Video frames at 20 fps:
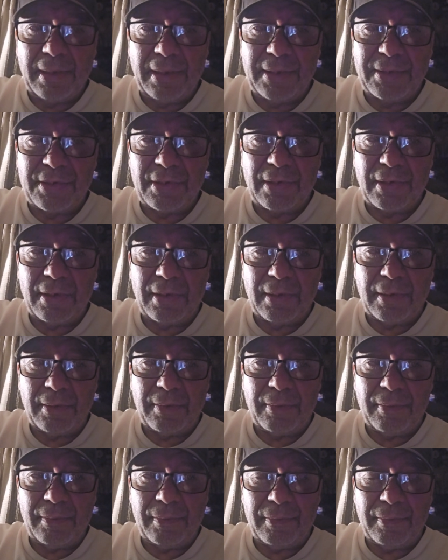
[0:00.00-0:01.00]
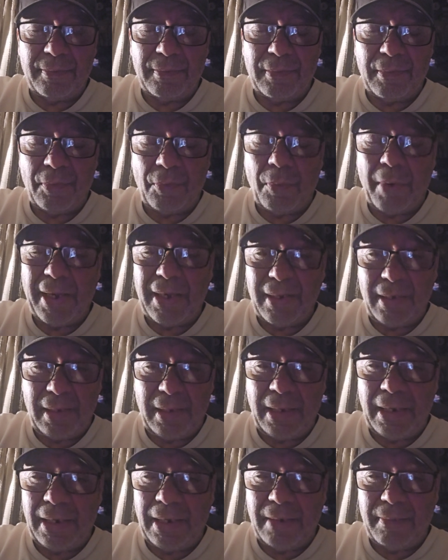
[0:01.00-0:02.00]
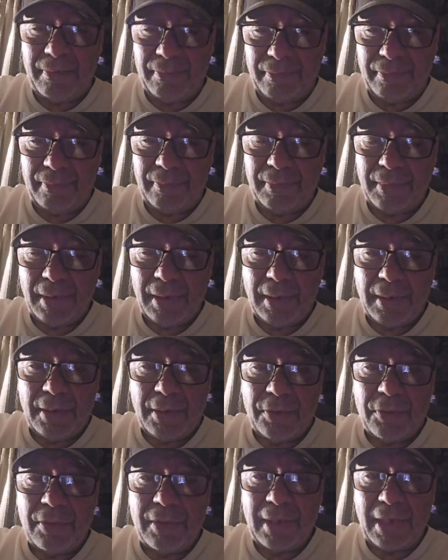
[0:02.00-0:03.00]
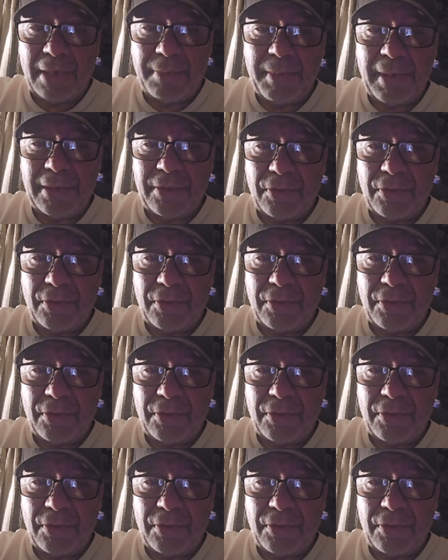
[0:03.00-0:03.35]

is a waiting game. You got to be at